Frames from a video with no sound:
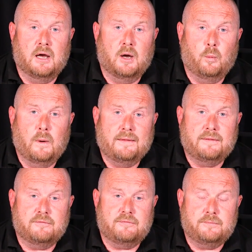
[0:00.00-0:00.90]
where
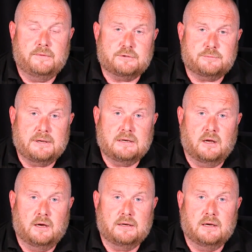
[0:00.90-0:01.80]
the speed
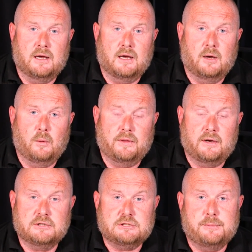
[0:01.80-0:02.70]
light or the
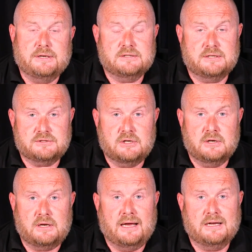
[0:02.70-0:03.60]
IGBT
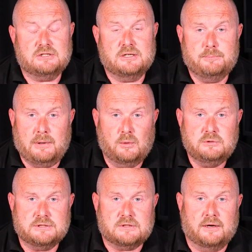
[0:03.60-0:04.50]
circuit actually
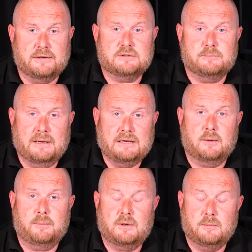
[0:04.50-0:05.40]
pulses light to make
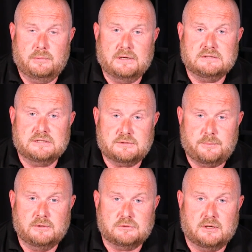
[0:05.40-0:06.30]
up a complete
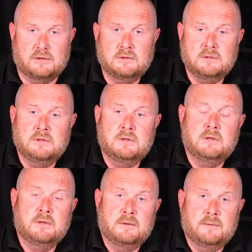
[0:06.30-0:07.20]
exposure.
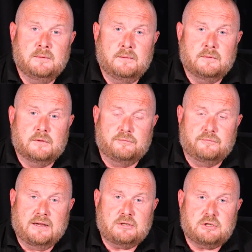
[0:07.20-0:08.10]
The
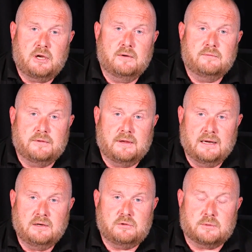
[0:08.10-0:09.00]
flash curve of the
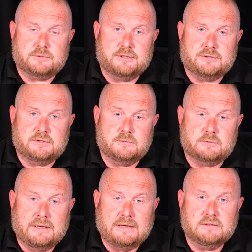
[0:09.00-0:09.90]
Elinchrom systems
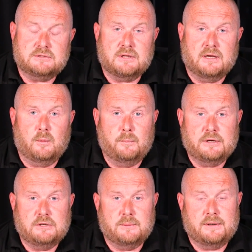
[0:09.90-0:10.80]
means that when
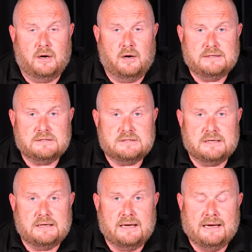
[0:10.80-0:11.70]
we're doing high
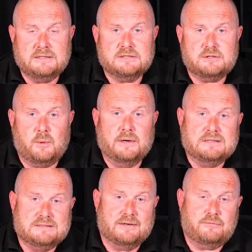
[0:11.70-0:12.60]
sync, ours is
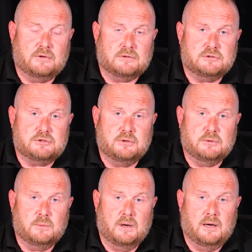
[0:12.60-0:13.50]
quite different
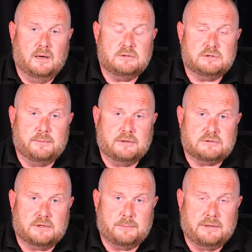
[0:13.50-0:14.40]
to
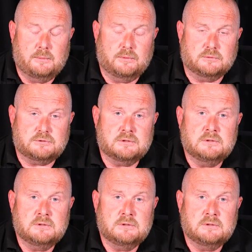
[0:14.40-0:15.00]
most other people's.